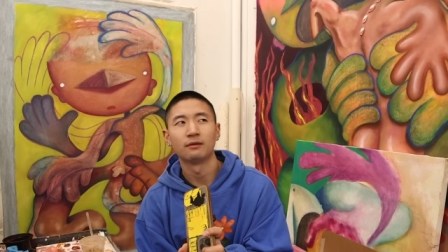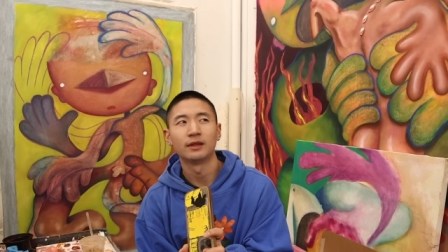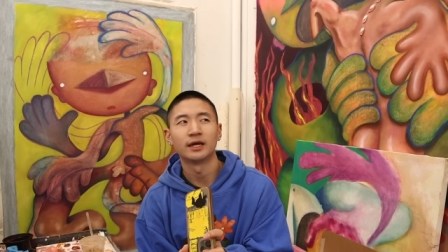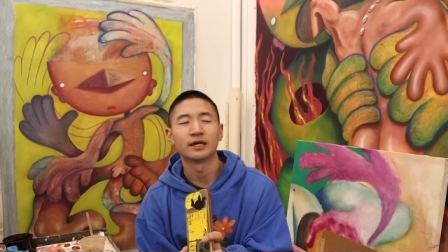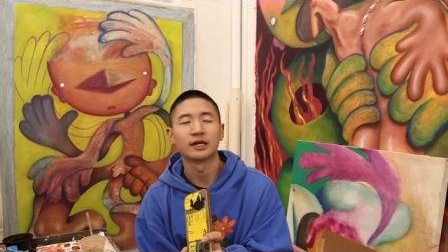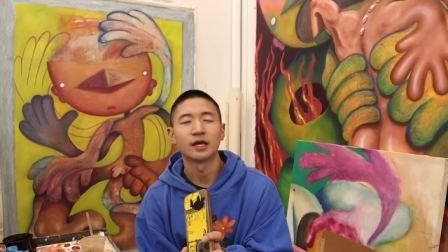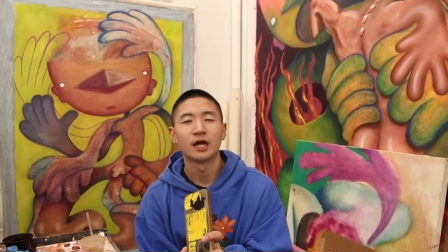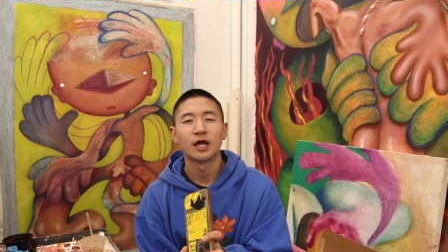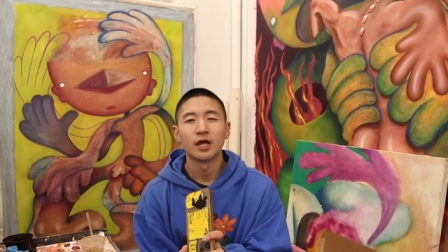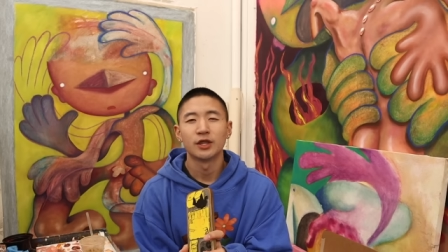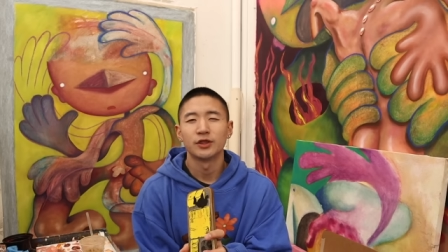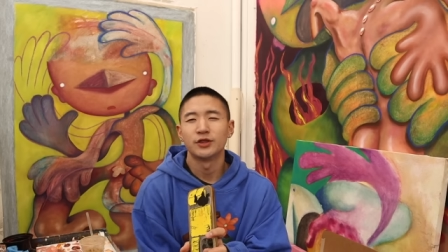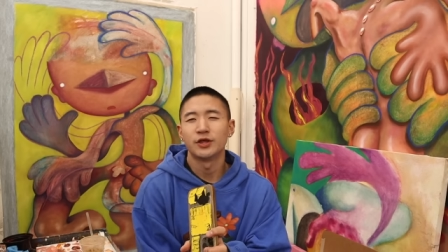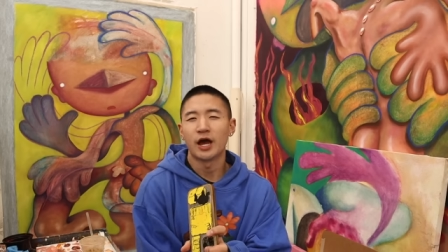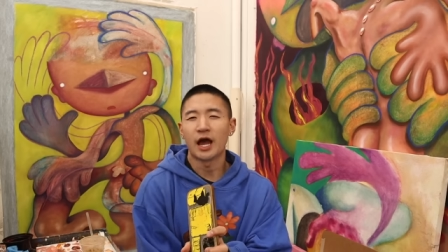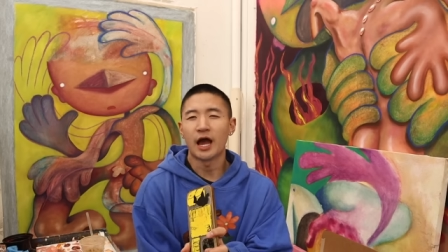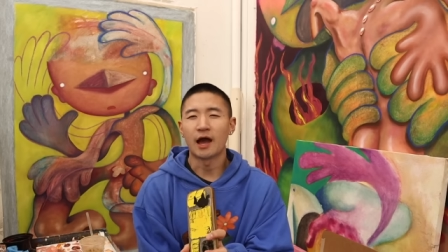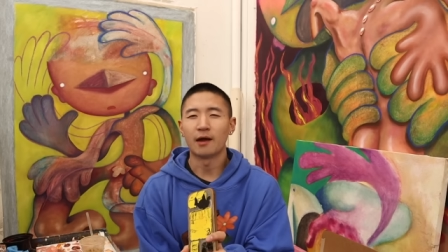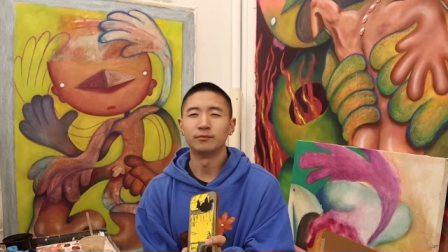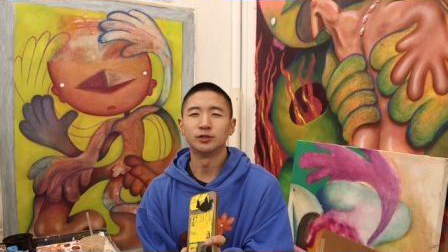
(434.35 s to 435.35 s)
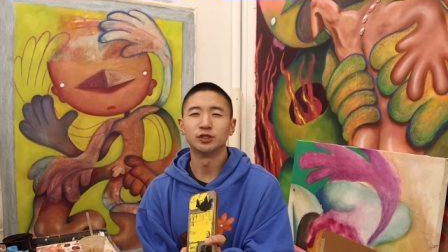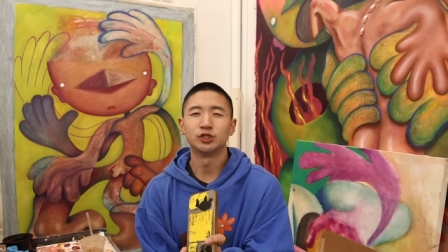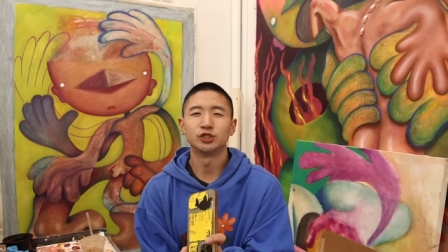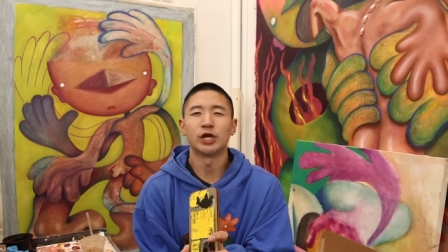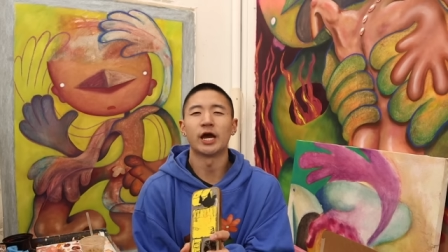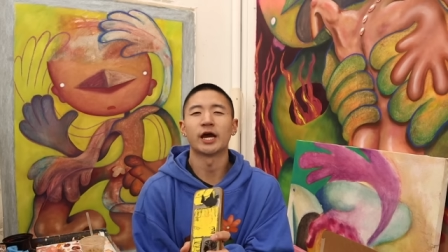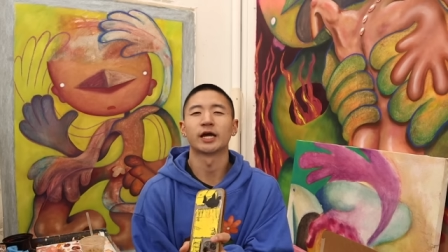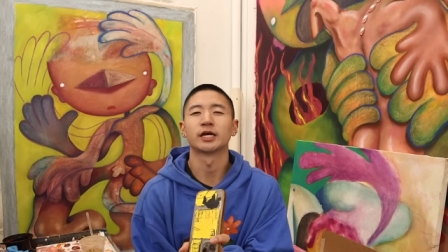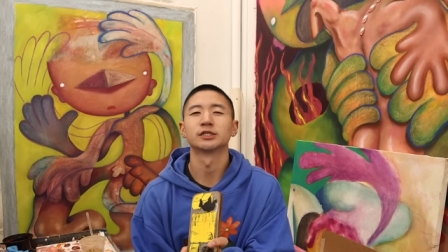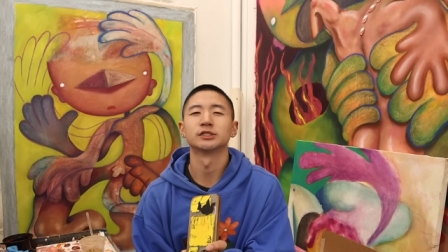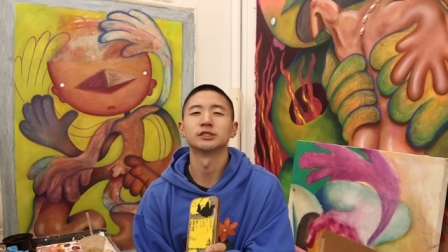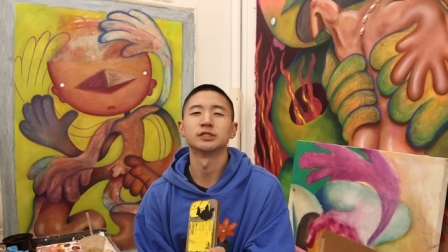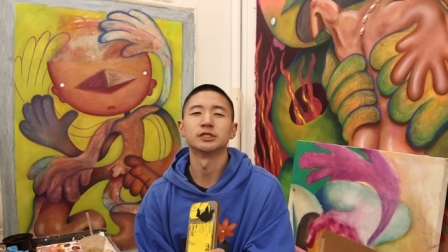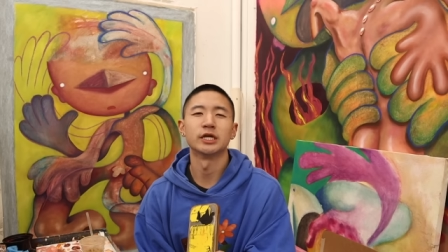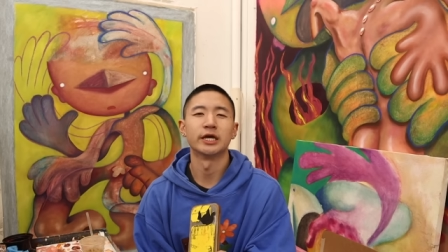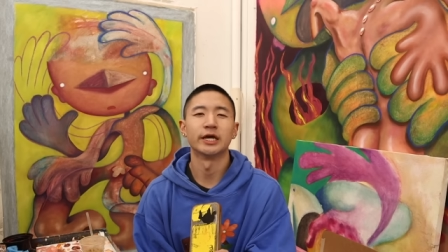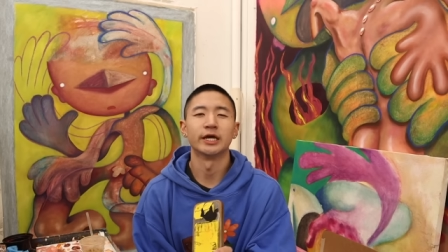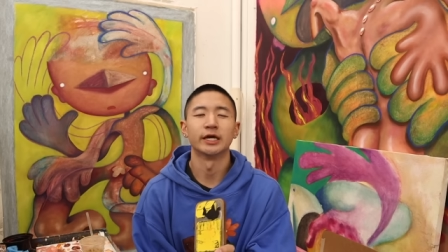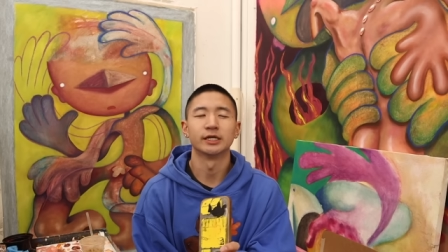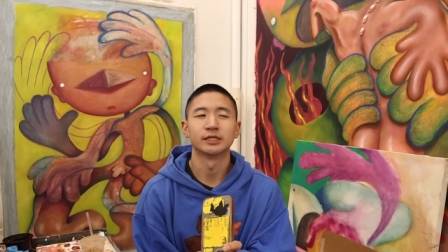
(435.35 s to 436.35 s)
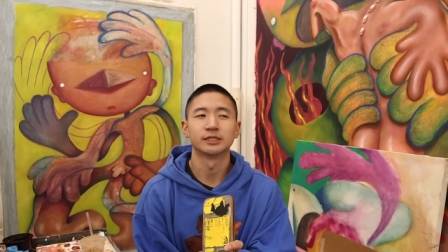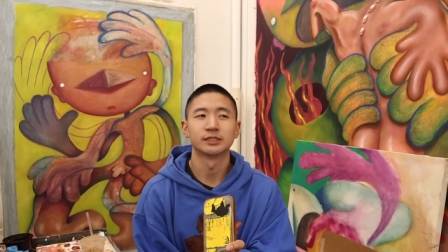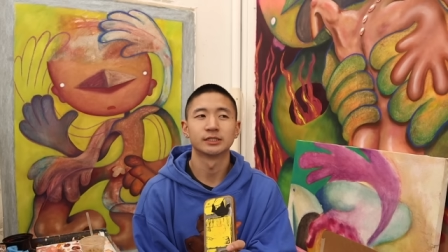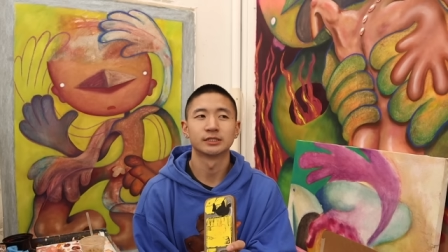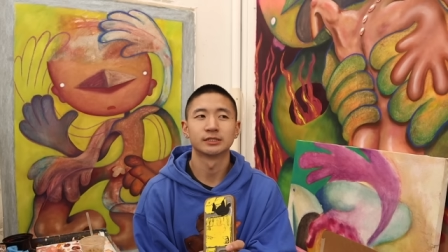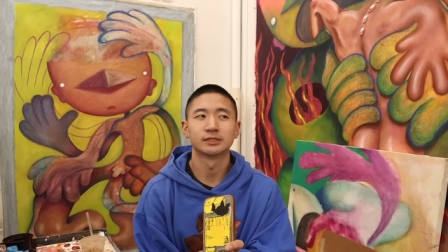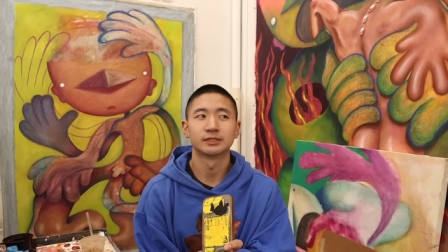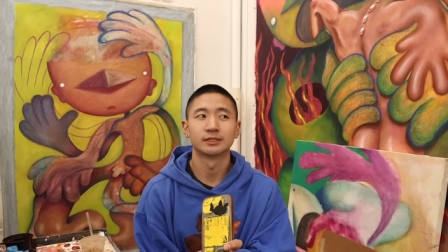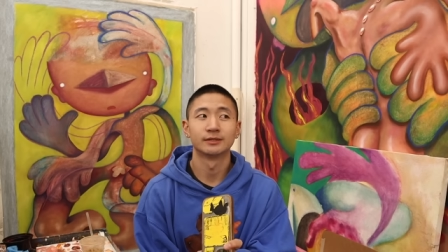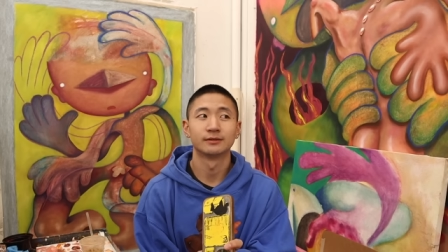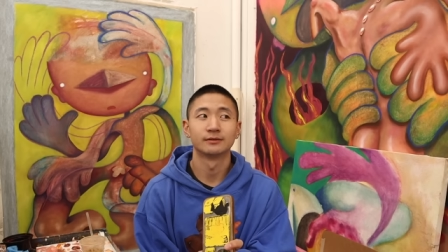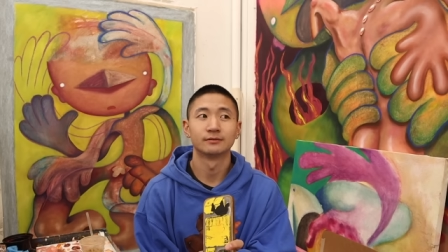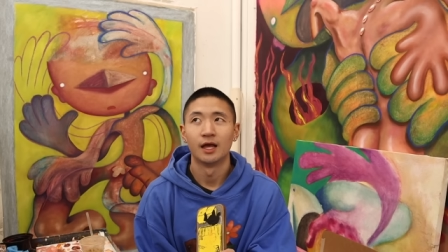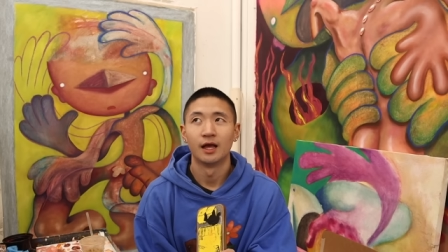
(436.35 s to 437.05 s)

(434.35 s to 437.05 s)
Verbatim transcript: like the abjectness